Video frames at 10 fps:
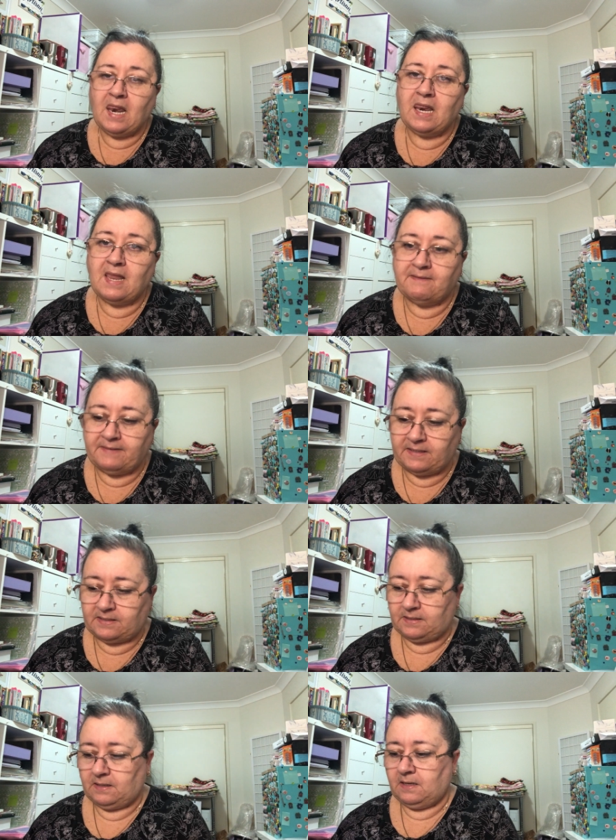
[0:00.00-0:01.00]
love
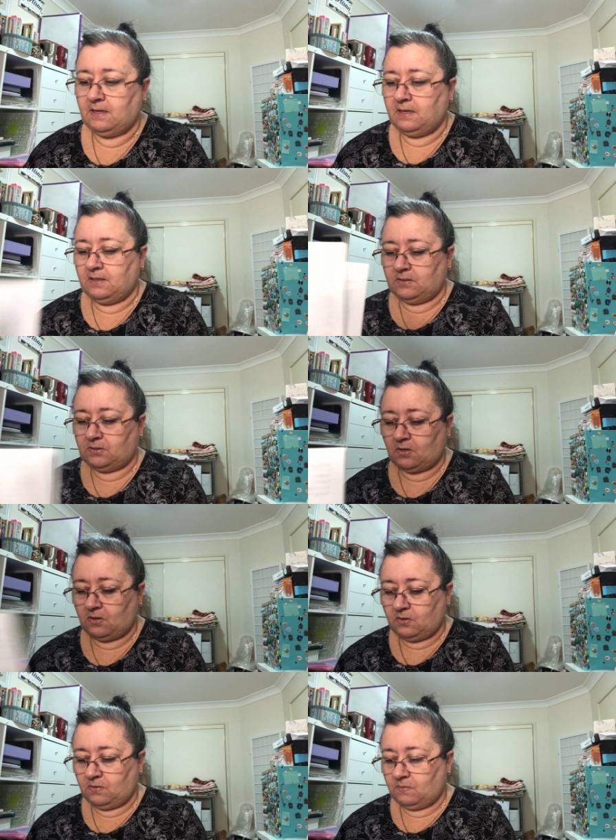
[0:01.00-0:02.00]
it.
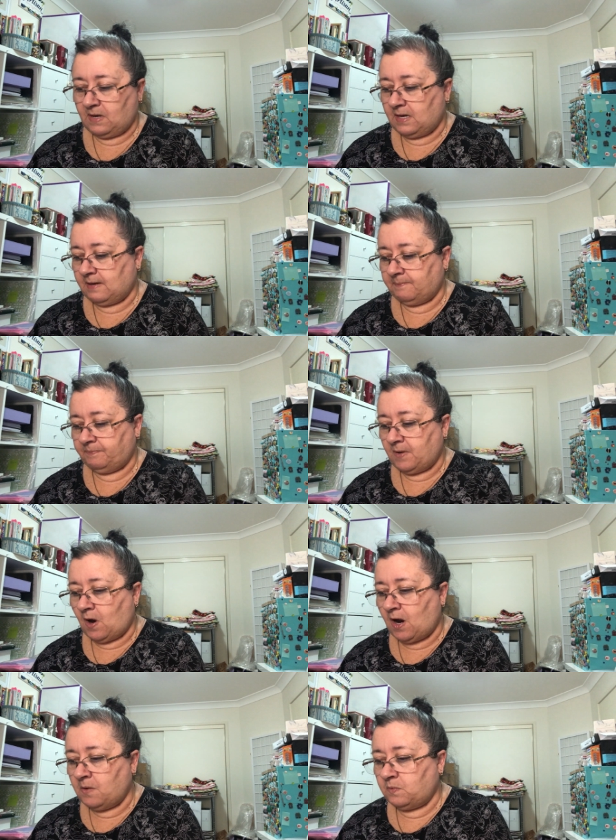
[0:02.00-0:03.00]
So
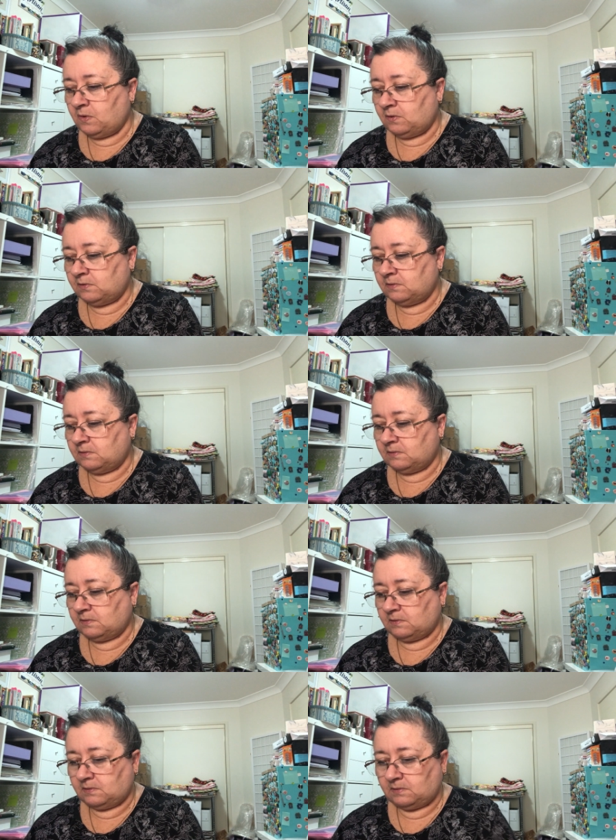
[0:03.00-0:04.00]
I will
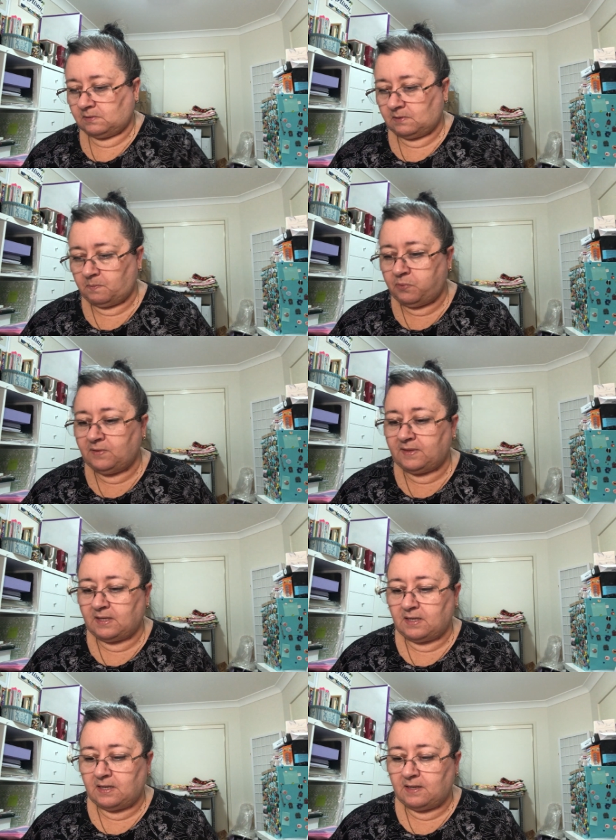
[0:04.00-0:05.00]
put
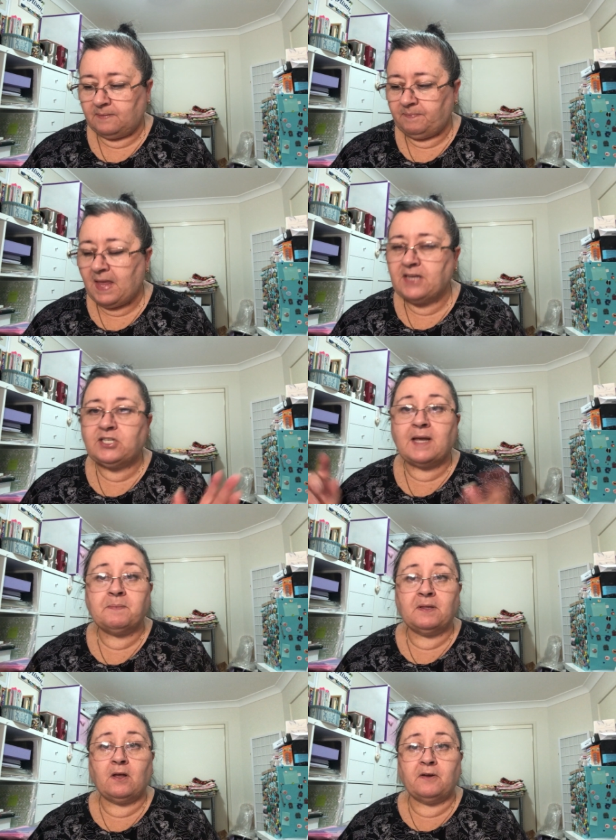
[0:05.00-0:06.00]
the
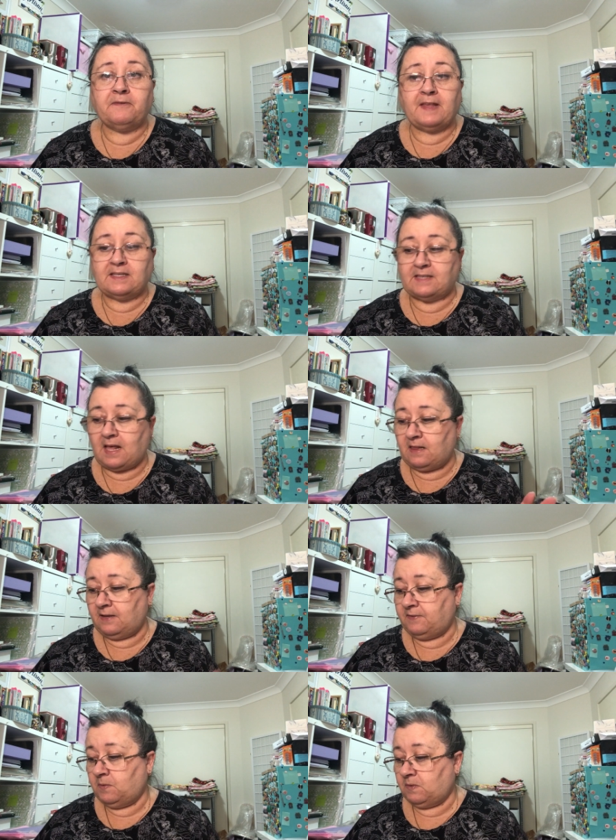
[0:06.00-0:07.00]
hashtag below for that sale
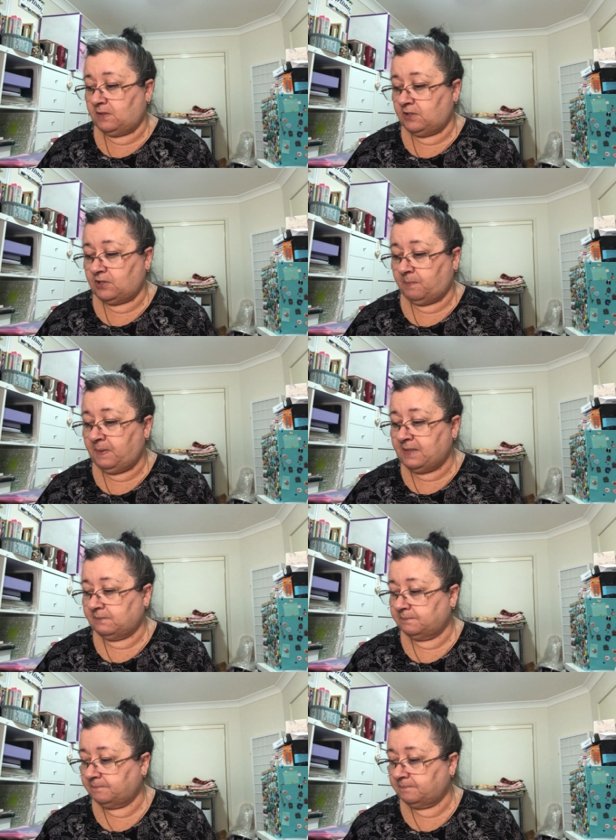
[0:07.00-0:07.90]
if you want to jump in.